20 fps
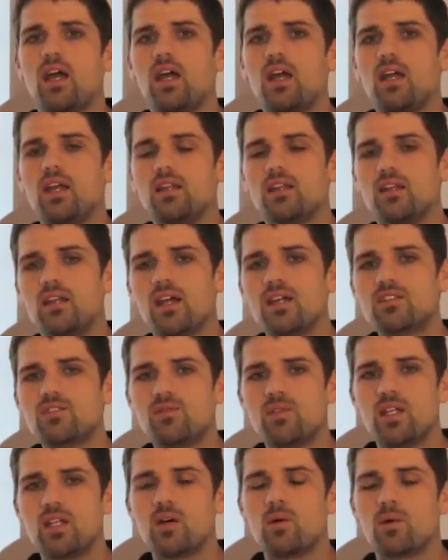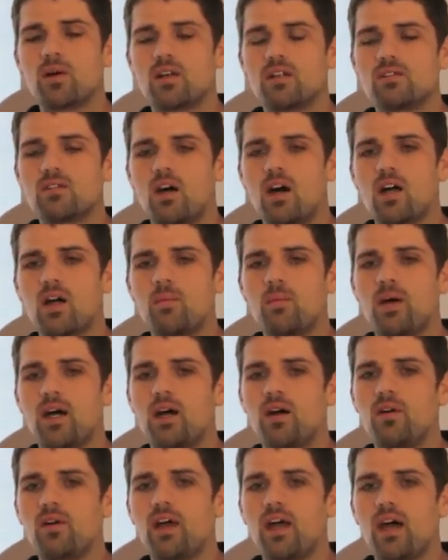In the next video, we're going to talk
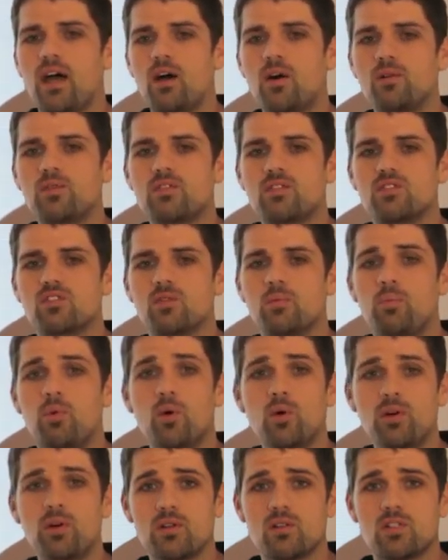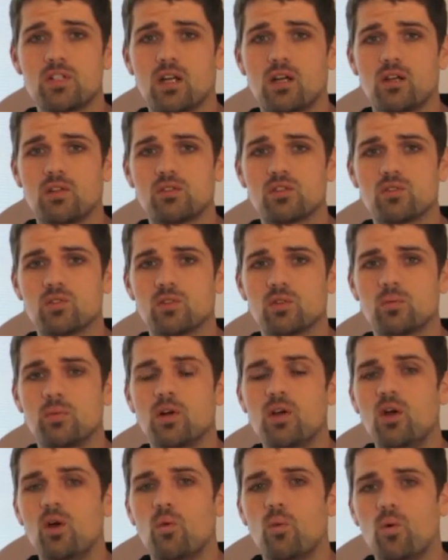about how to support your challenge group
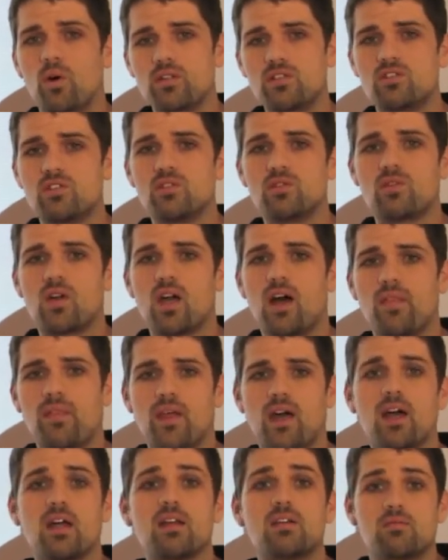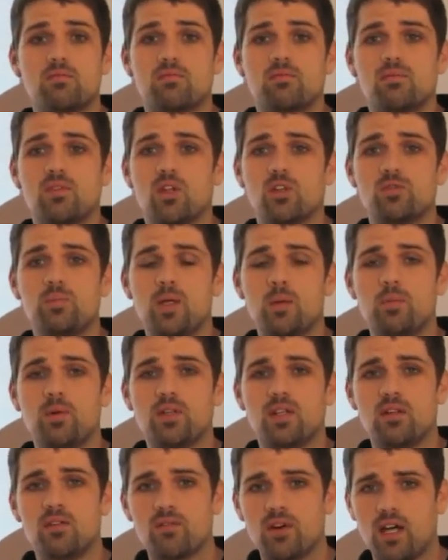once you've got those
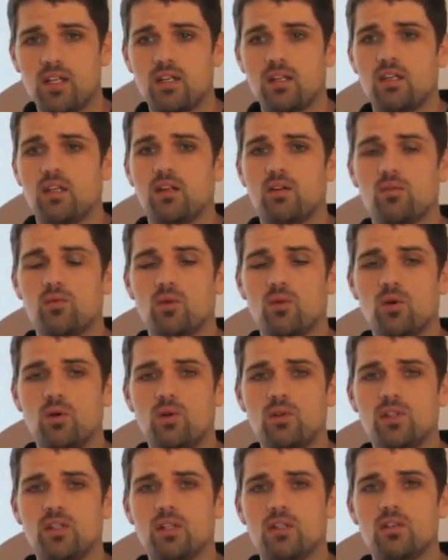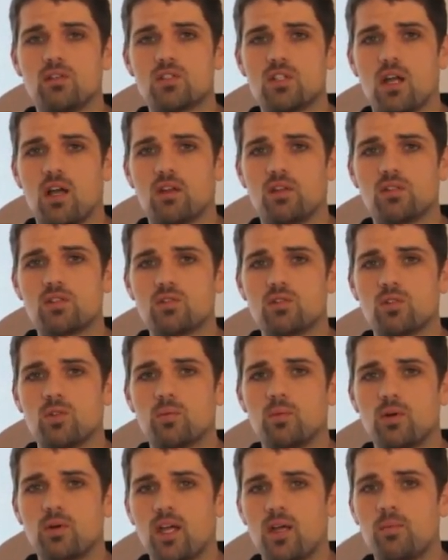people invited and enrolled in your challenge
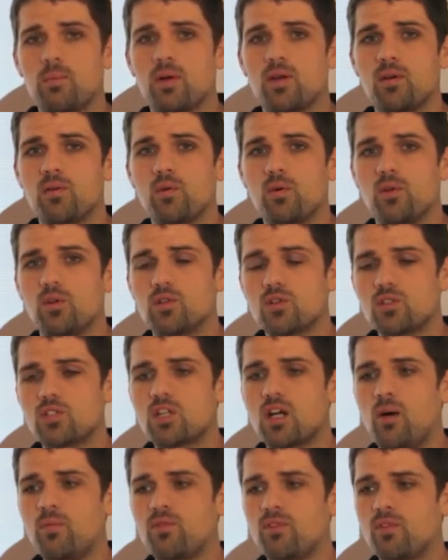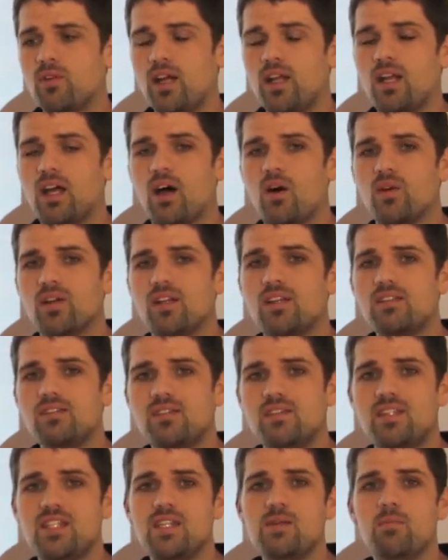group, okay? But your job for right now
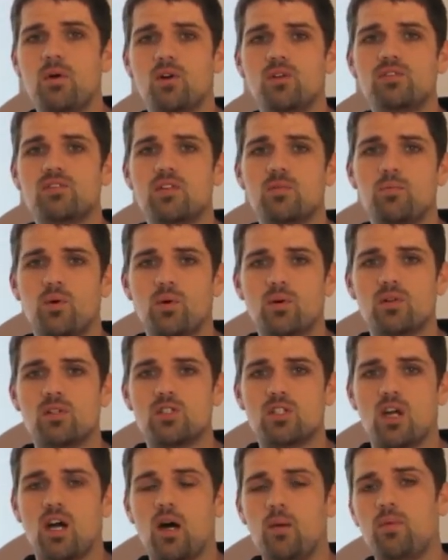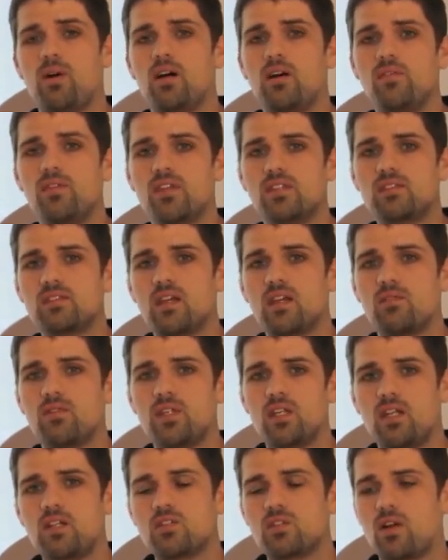is the most important job of this
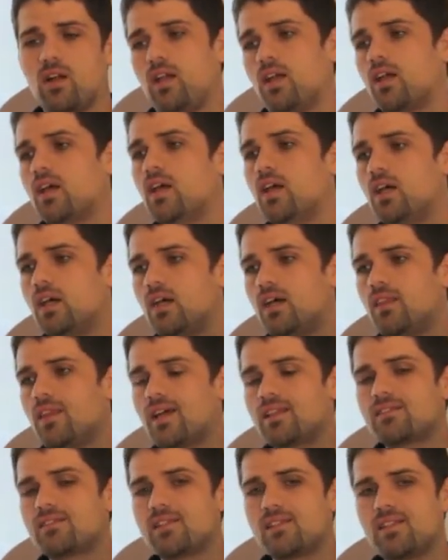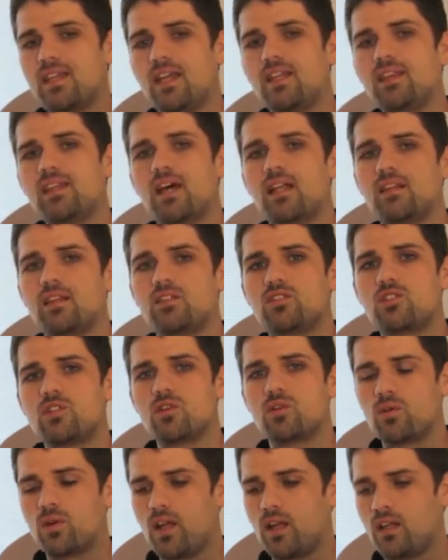7-day training. That's to take that list
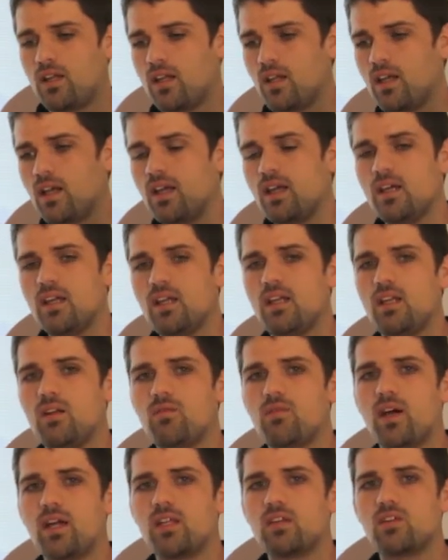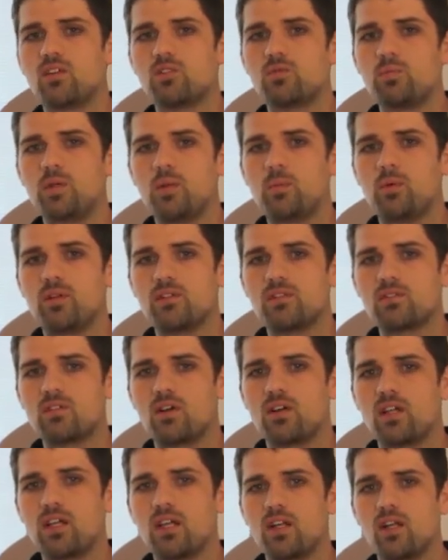you created, invite those people, and
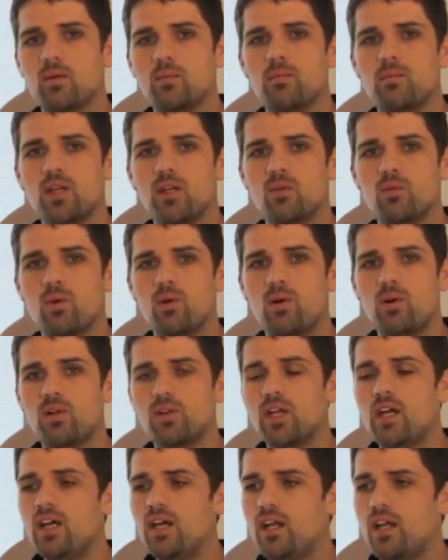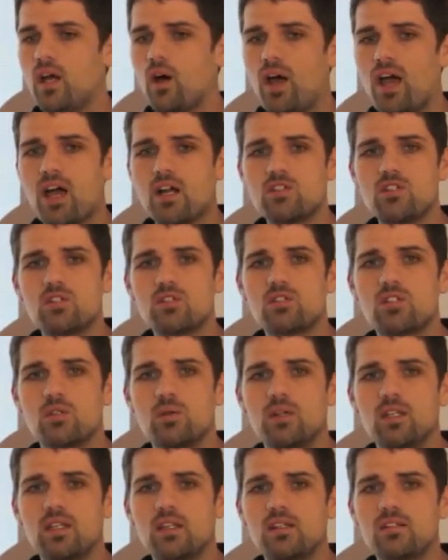start getting them enrolled. Now, as you're
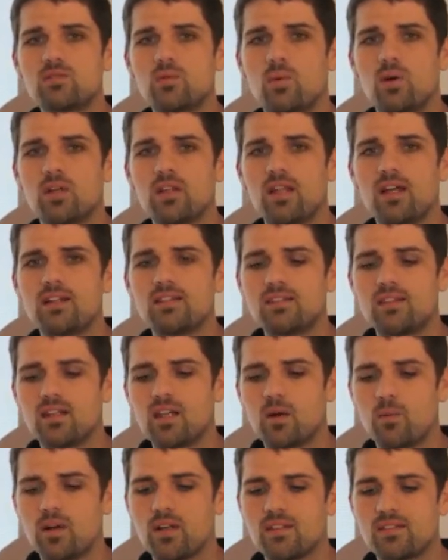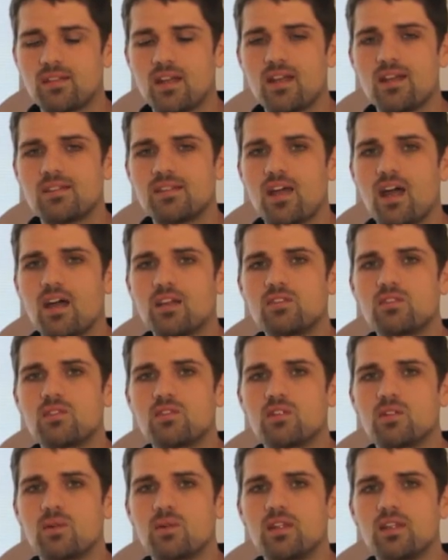doing this, one last thing I want to say is, as
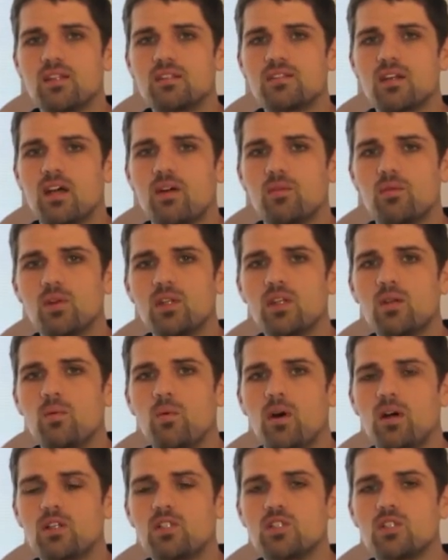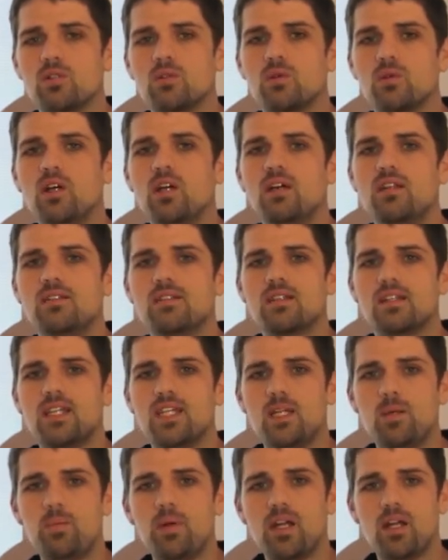you're doing this, I really want you to
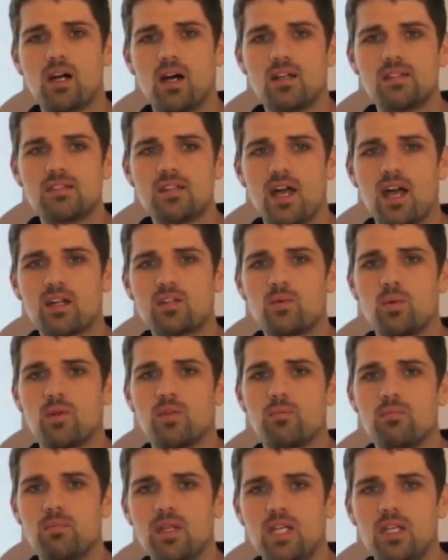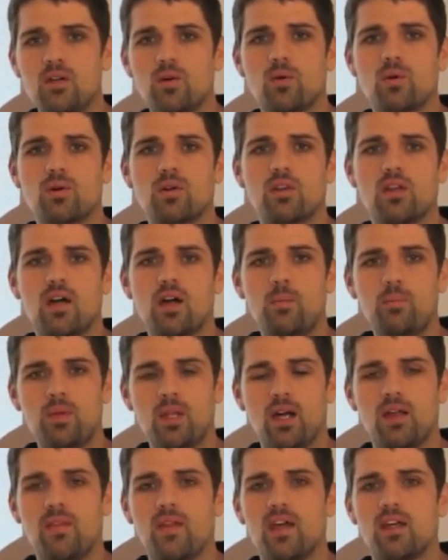keep in contact with me or the
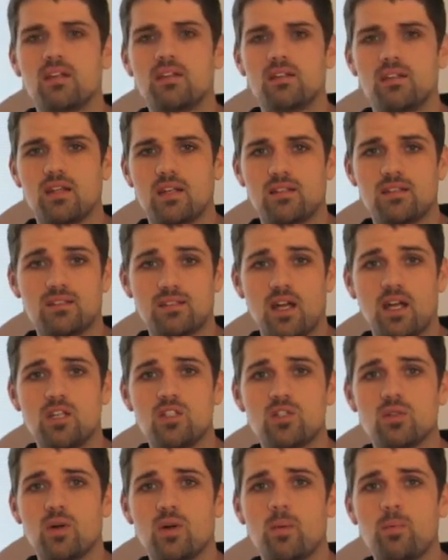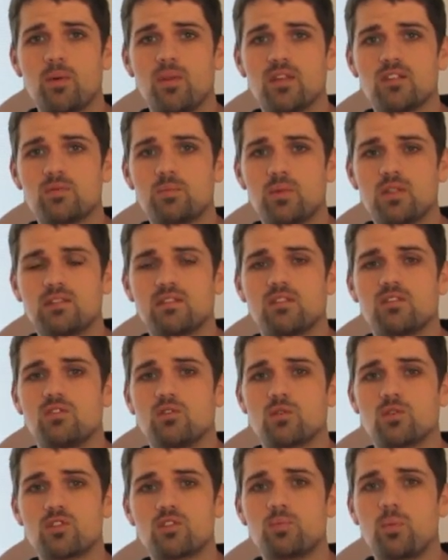upline that signed you up in this business,
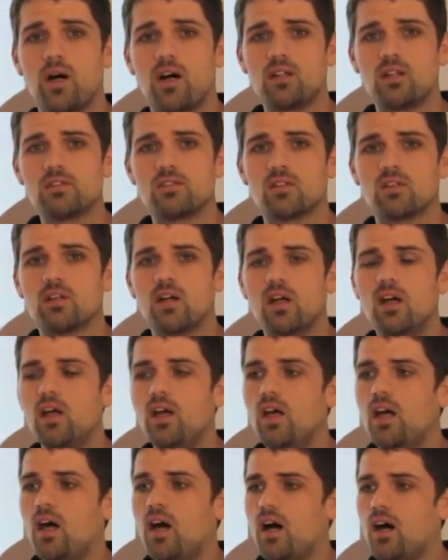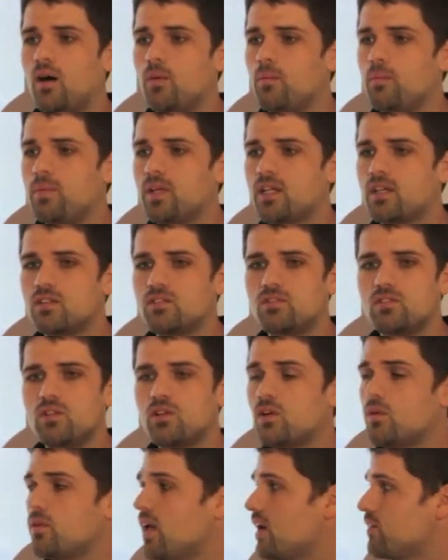your sponsor, because you
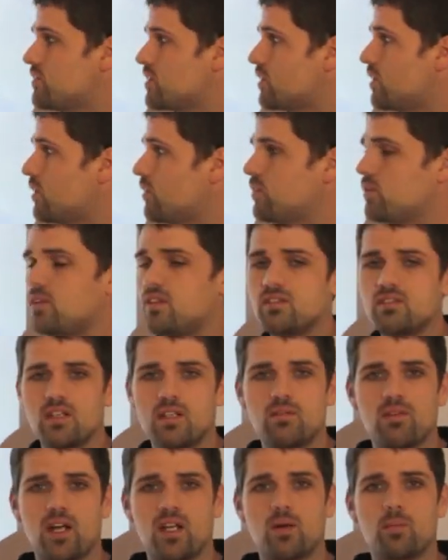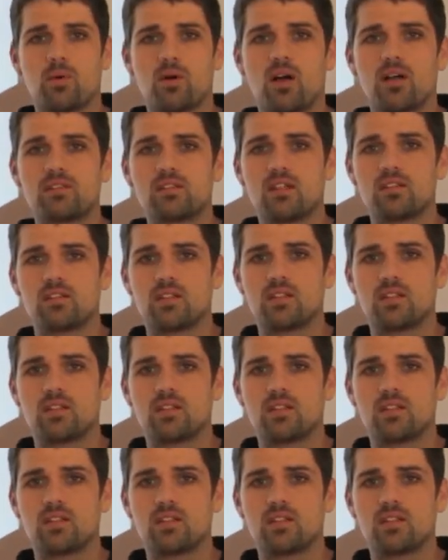don't have to go through this inviting process